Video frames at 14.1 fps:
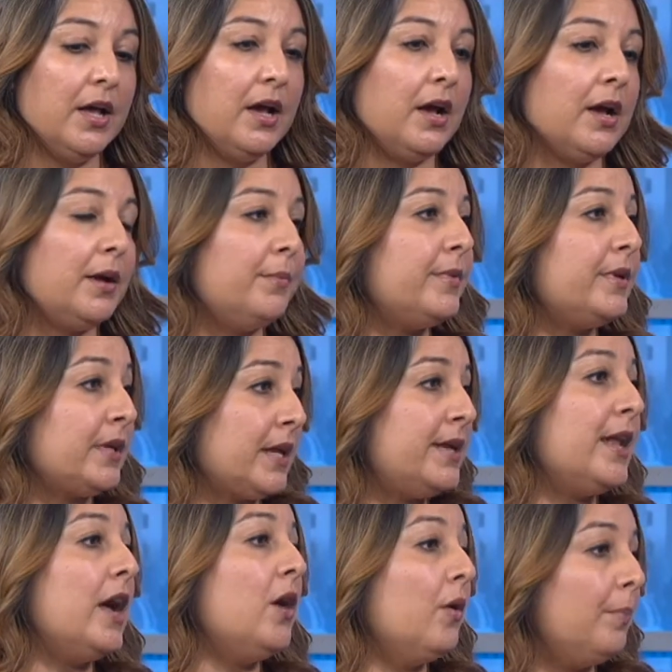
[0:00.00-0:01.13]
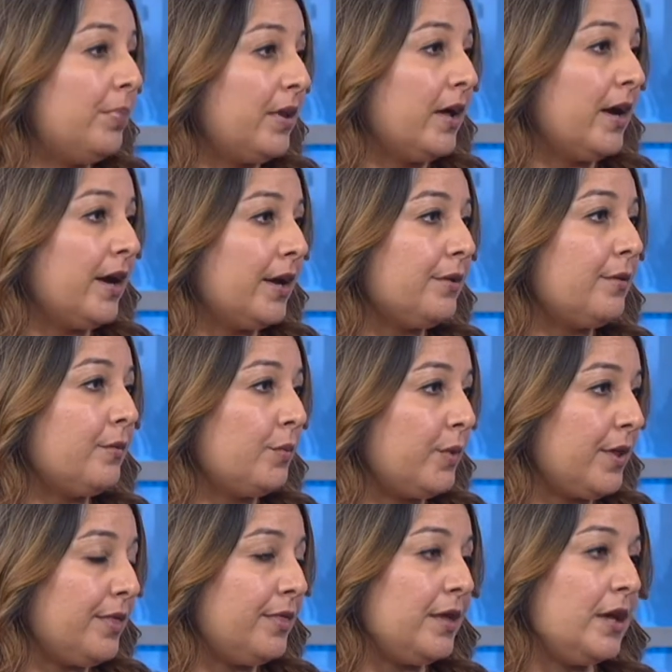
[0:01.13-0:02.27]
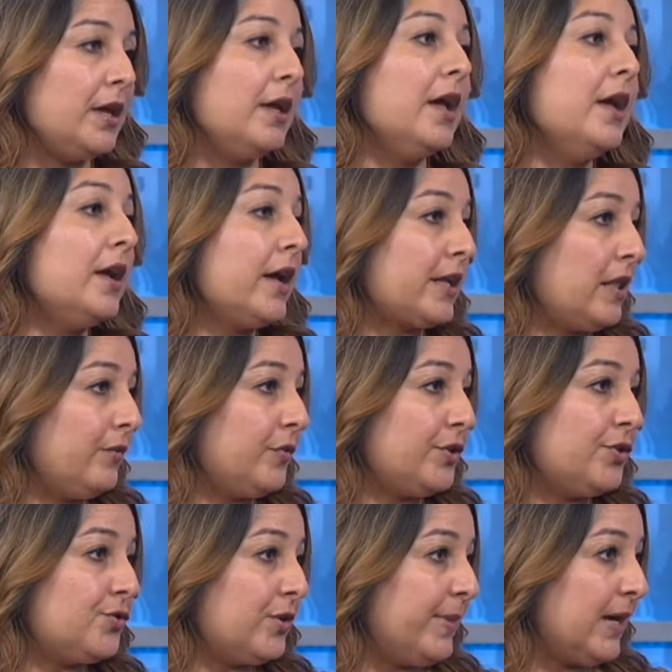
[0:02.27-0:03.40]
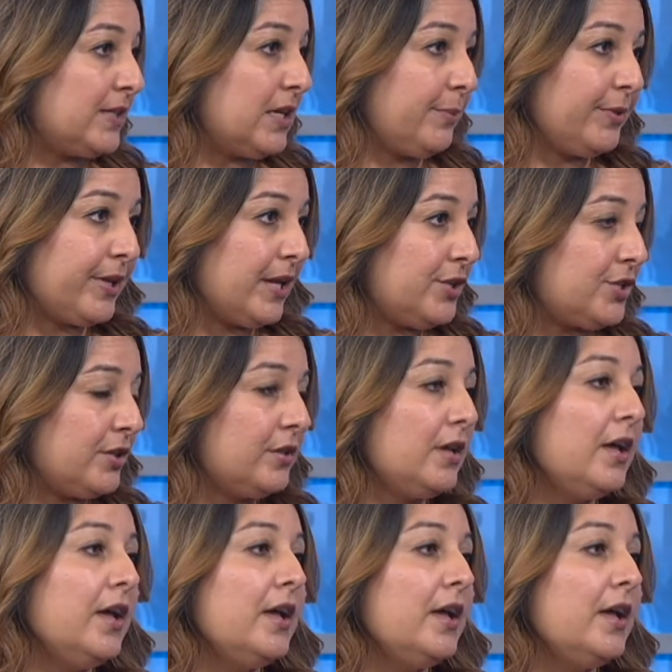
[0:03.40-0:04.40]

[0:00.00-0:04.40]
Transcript: can now apply with the California DREAM Act application.